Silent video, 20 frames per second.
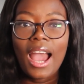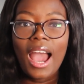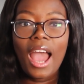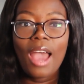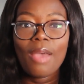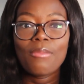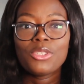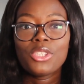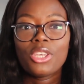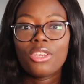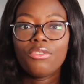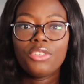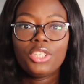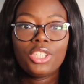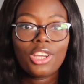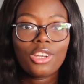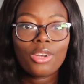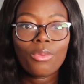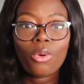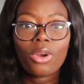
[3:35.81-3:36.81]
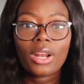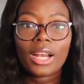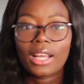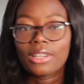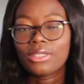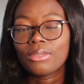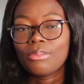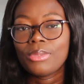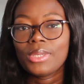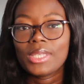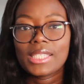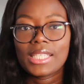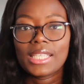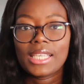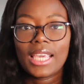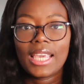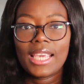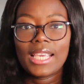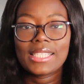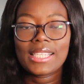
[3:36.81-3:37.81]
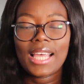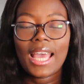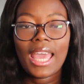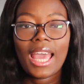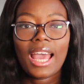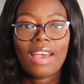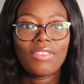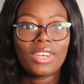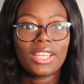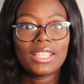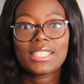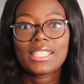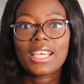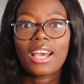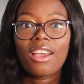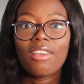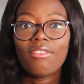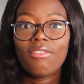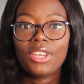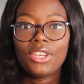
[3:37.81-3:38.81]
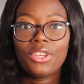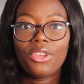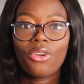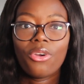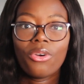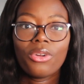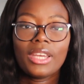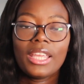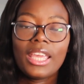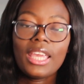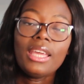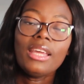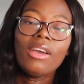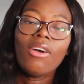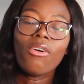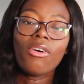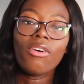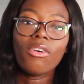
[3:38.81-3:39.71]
Um, so if you don't know what cloud computing is, I have an entire video on here,